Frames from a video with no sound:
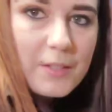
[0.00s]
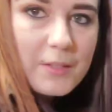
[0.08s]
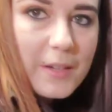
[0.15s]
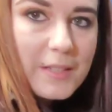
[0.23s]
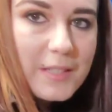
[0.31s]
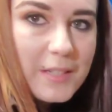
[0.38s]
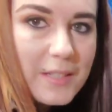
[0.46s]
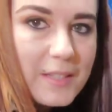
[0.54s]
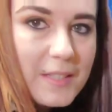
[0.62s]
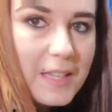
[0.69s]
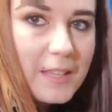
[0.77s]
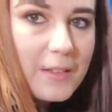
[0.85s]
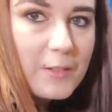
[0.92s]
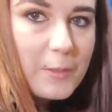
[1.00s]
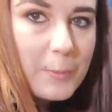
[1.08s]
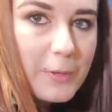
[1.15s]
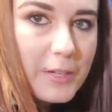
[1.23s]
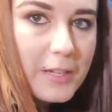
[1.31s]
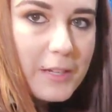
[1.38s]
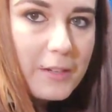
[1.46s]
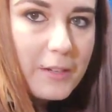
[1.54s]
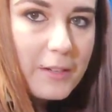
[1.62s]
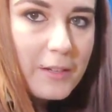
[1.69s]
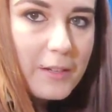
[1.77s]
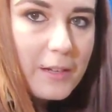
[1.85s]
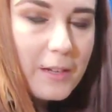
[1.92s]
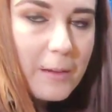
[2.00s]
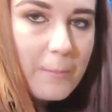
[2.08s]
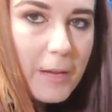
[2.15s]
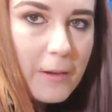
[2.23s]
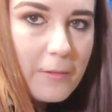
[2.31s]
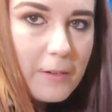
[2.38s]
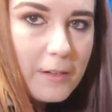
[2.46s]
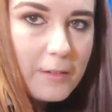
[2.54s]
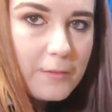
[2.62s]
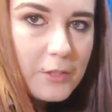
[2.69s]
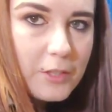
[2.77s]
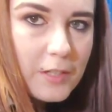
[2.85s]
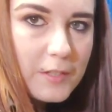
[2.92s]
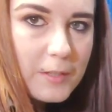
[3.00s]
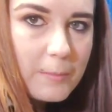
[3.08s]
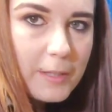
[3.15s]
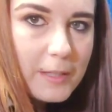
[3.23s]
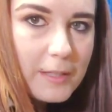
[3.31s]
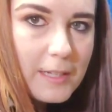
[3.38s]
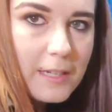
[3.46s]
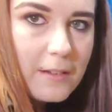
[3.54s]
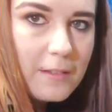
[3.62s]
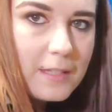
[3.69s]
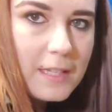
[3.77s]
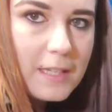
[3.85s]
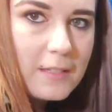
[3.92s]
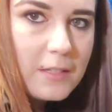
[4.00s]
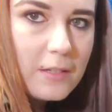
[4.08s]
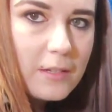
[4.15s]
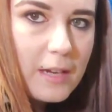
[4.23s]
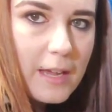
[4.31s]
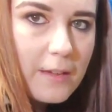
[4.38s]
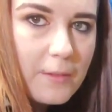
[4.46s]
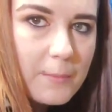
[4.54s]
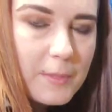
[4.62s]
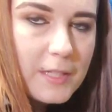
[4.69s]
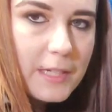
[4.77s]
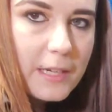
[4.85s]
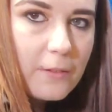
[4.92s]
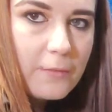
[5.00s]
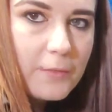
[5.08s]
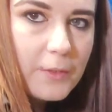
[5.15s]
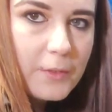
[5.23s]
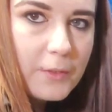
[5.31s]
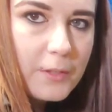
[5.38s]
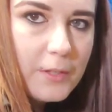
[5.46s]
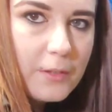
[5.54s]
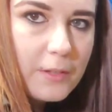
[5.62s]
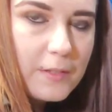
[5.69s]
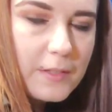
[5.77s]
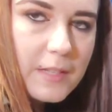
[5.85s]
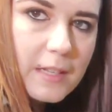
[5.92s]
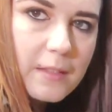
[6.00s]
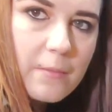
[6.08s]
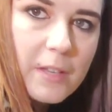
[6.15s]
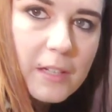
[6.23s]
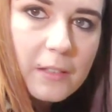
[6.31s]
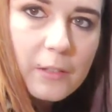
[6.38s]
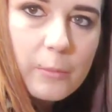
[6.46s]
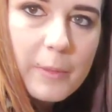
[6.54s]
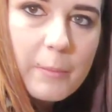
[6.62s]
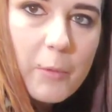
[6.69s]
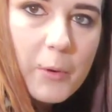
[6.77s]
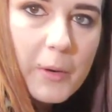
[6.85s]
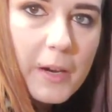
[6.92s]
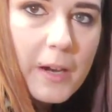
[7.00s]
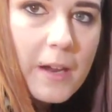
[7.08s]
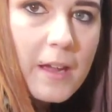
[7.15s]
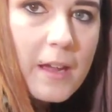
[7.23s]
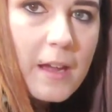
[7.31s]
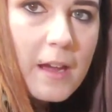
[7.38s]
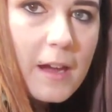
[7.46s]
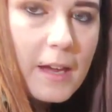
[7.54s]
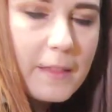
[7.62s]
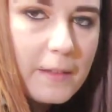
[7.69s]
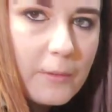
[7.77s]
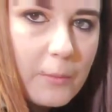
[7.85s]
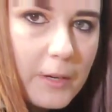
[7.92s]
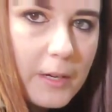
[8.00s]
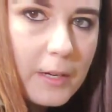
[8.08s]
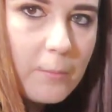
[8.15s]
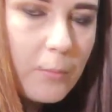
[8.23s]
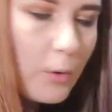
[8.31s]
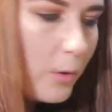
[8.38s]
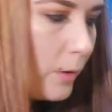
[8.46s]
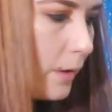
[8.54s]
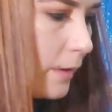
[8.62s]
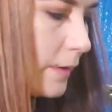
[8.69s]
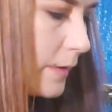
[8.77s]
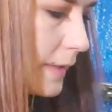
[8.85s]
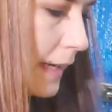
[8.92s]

So as you can see, there's a pretty good amount of adjustability on these. You can have them stick out further, you can stick them in a little bit more. I think we're going to pull ours